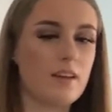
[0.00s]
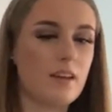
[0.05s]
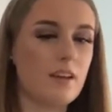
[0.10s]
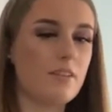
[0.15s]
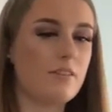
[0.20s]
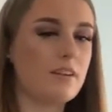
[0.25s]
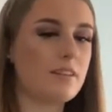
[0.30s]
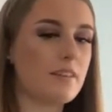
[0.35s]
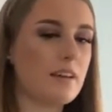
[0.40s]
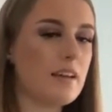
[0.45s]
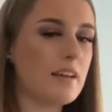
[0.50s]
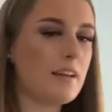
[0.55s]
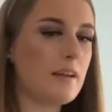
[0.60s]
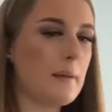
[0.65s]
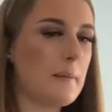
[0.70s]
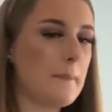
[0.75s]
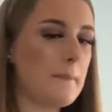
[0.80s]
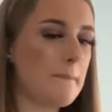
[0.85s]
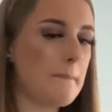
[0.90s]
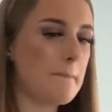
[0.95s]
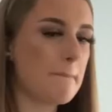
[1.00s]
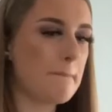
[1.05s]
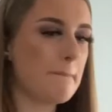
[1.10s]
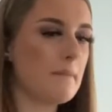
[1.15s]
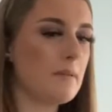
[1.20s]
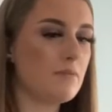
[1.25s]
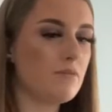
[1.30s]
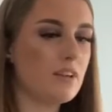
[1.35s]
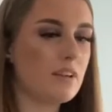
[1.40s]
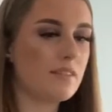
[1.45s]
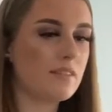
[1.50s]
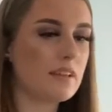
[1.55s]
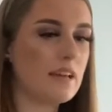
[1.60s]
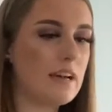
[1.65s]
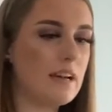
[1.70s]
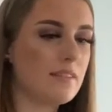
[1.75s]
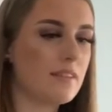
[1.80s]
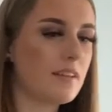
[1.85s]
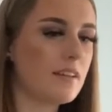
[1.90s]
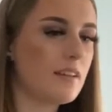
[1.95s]
Ready? I'm really
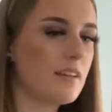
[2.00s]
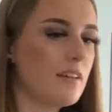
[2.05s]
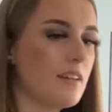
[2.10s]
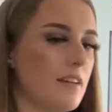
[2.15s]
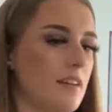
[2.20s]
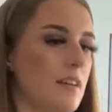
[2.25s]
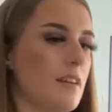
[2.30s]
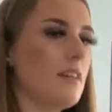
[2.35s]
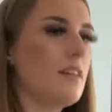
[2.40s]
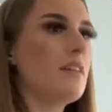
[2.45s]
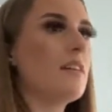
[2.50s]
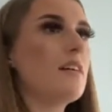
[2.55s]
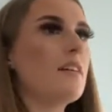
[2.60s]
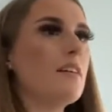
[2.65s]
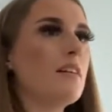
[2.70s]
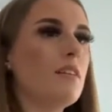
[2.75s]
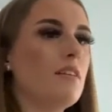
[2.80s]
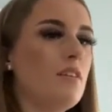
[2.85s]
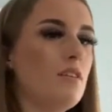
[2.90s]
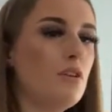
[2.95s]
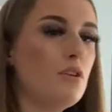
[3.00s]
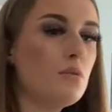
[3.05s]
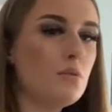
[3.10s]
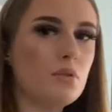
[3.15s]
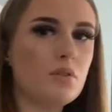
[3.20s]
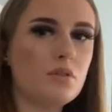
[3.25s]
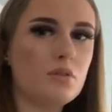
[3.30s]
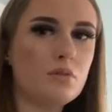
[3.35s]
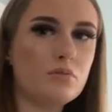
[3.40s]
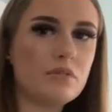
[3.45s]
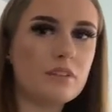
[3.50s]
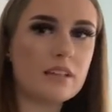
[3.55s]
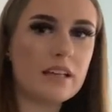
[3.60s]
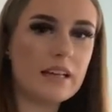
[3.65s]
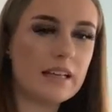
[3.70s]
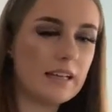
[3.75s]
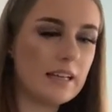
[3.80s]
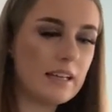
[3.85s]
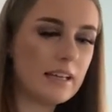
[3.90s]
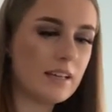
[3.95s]
scared. Oh, oh, we're
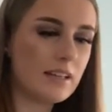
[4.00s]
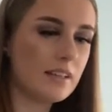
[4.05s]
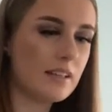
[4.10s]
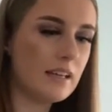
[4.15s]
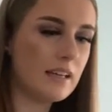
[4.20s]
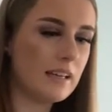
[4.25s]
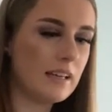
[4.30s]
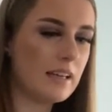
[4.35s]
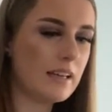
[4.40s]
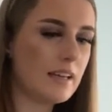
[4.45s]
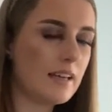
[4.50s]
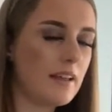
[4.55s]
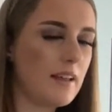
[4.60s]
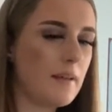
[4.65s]
nearly, nearly.